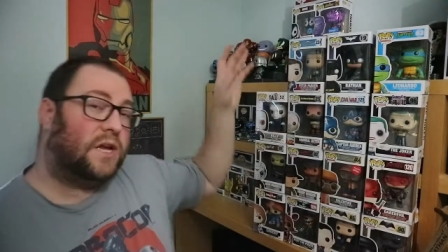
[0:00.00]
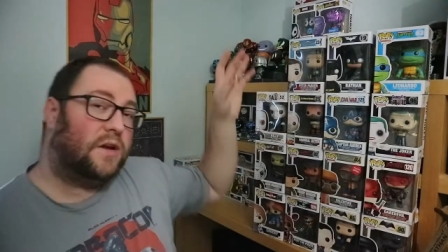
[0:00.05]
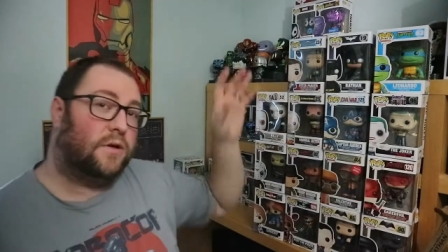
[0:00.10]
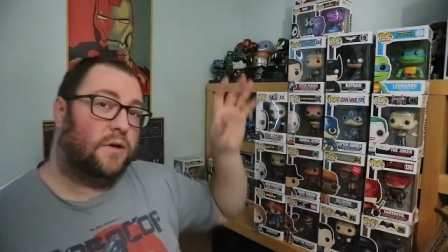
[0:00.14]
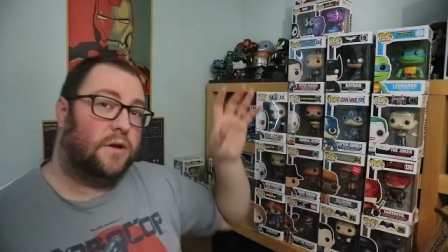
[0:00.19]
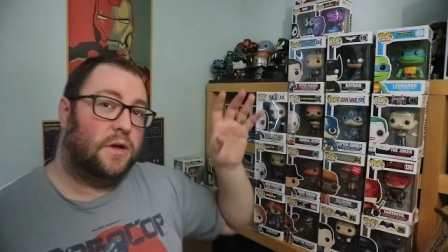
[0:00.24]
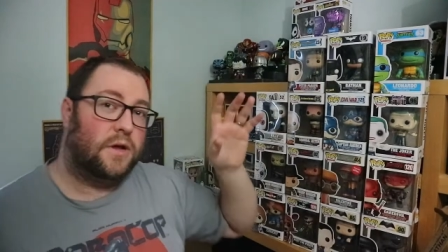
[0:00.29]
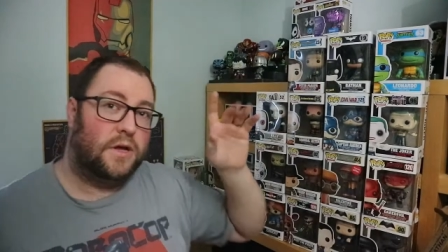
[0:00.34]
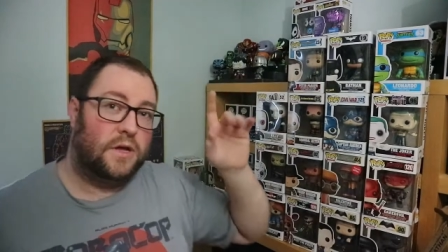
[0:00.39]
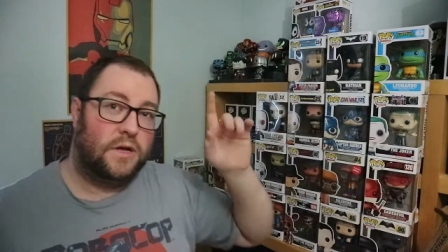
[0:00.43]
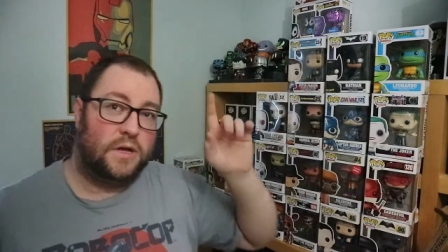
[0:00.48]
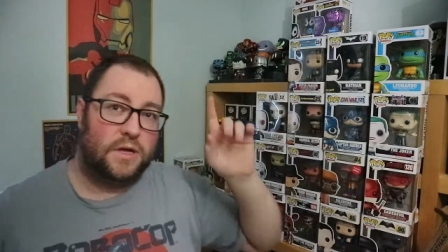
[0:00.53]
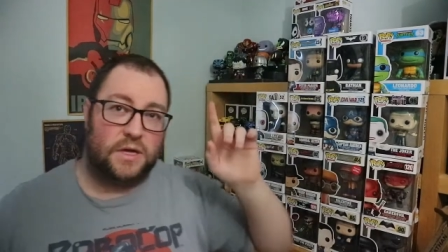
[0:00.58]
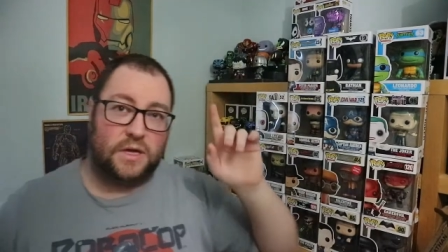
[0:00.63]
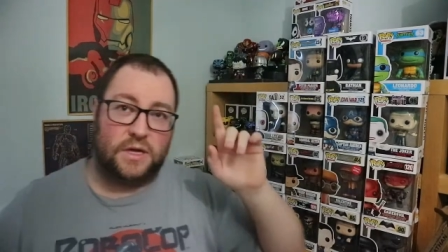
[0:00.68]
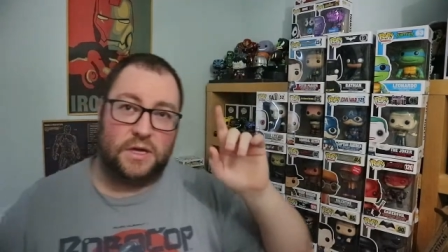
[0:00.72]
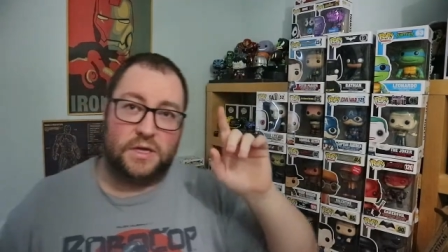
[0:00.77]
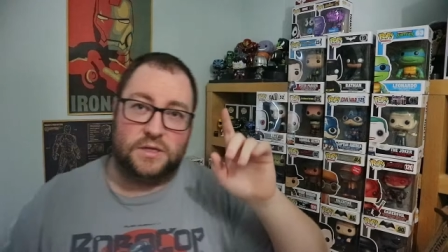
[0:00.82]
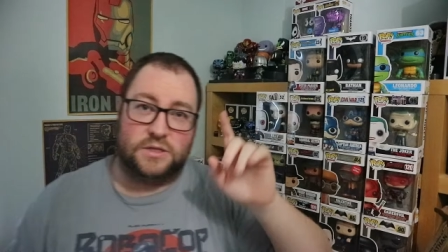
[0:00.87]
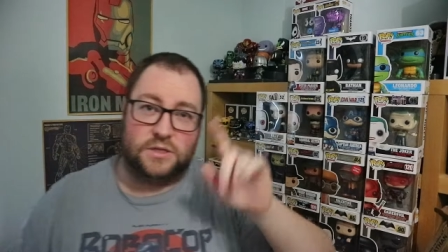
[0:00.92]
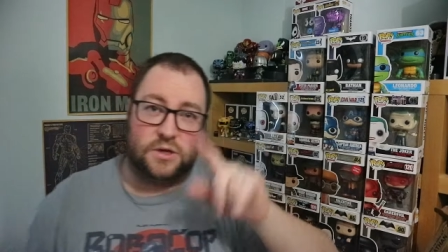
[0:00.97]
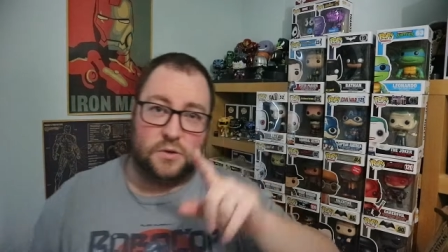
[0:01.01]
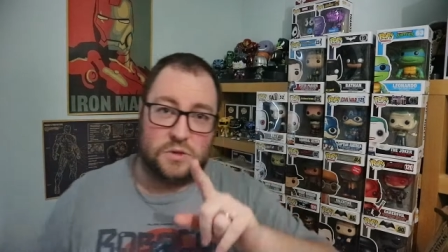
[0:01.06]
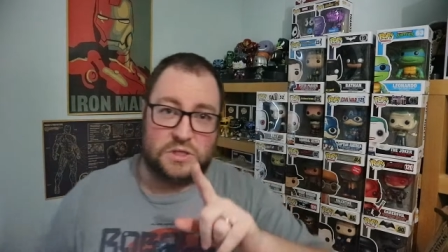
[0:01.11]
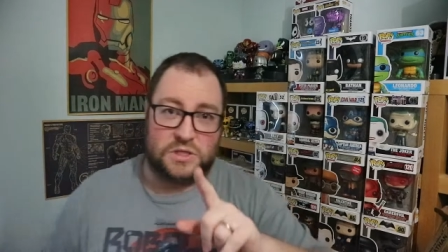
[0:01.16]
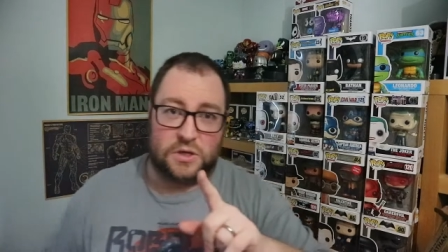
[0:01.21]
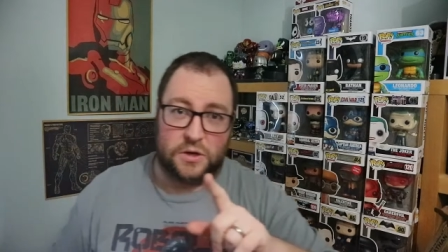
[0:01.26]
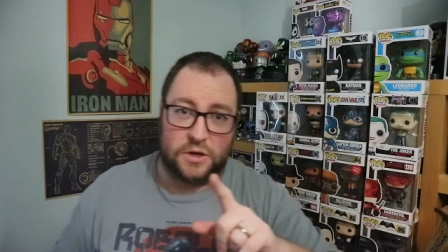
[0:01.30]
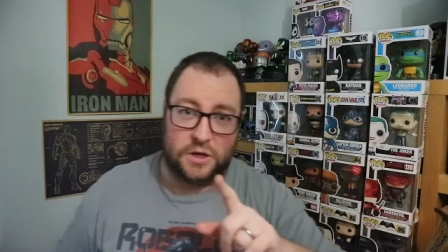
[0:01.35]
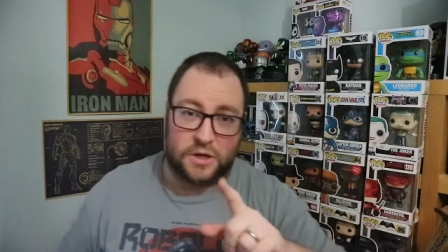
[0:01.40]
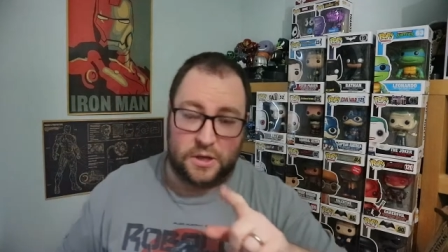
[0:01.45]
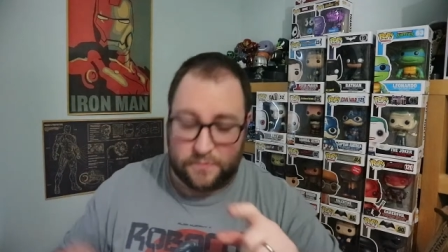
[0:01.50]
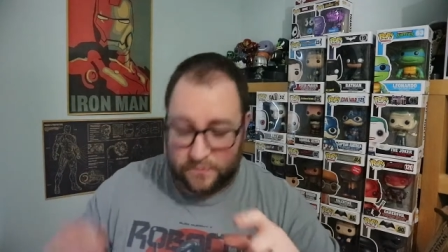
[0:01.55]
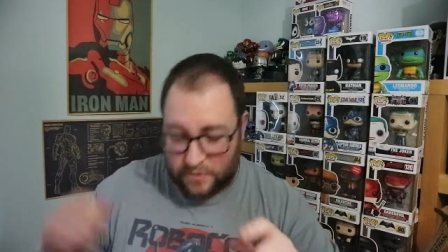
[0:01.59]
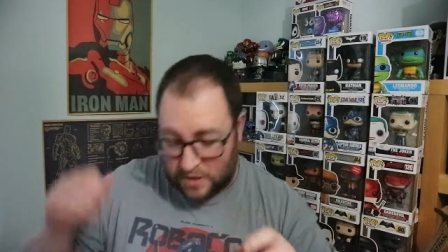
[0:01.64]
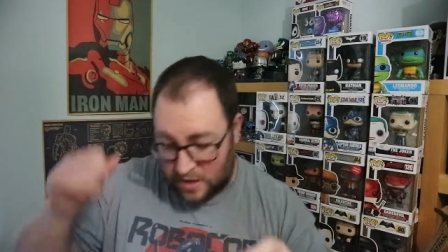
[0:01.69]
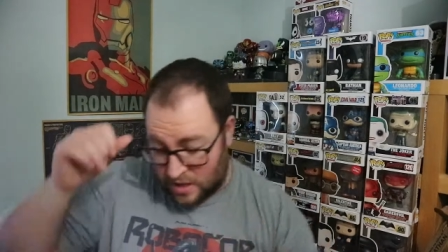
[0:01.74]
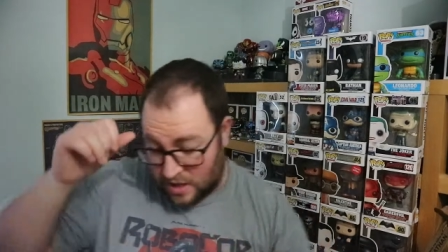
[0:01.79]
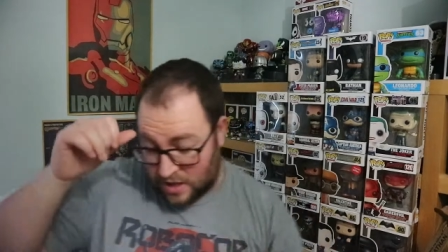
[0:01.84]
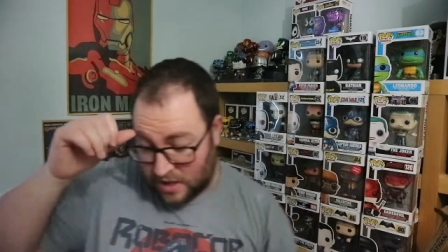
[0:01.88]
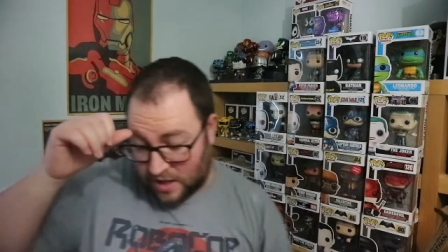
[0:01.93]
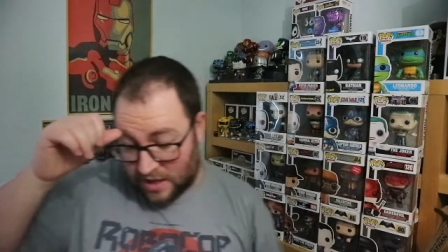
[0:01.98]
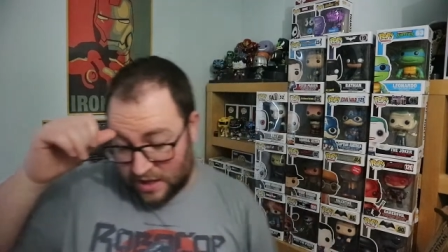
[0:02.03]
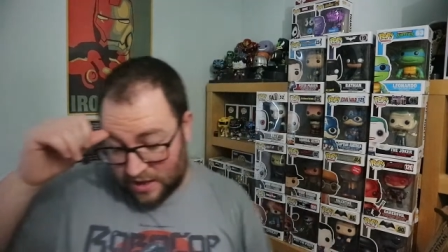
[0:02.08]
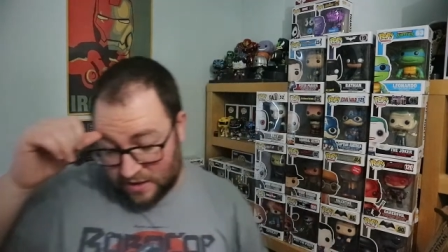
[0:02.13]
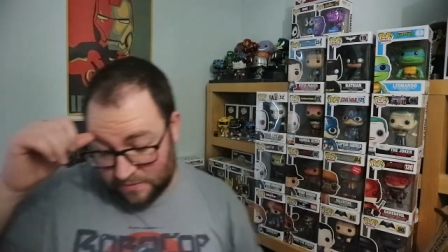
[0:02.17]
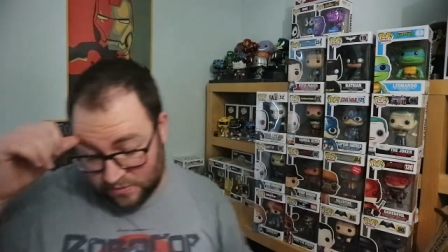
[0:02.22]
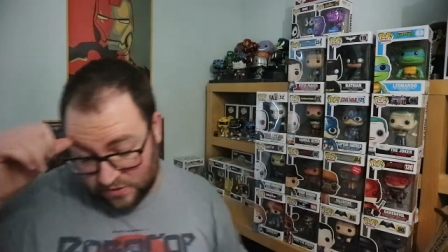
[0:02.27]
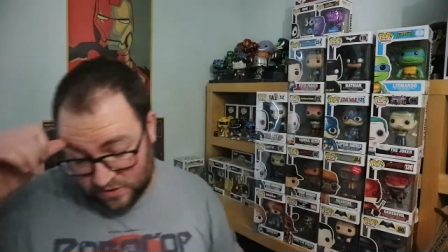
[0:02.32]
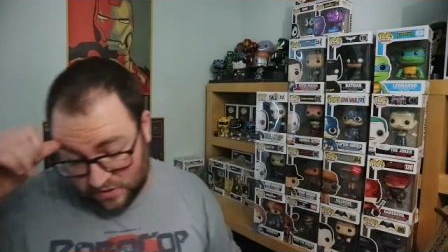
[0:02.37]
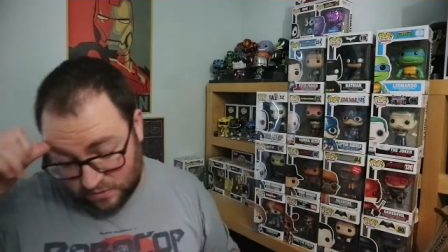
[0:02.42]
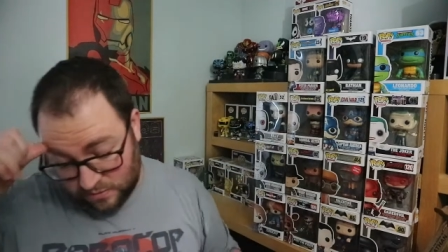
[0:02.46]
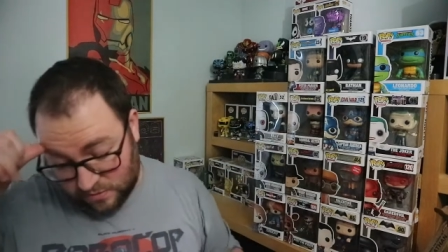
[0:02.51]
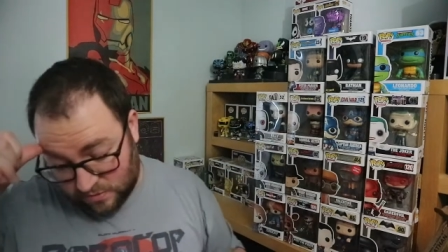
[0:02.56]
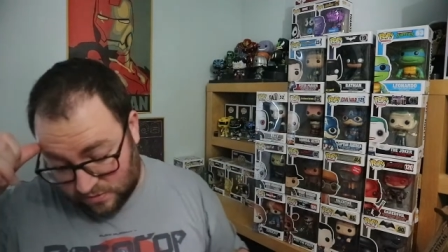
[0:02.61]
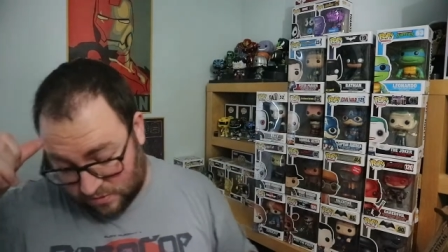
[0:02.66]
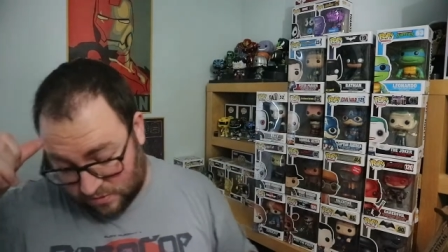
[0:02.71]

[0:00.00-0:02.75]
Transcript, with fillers: here is Tony Stark. Um, so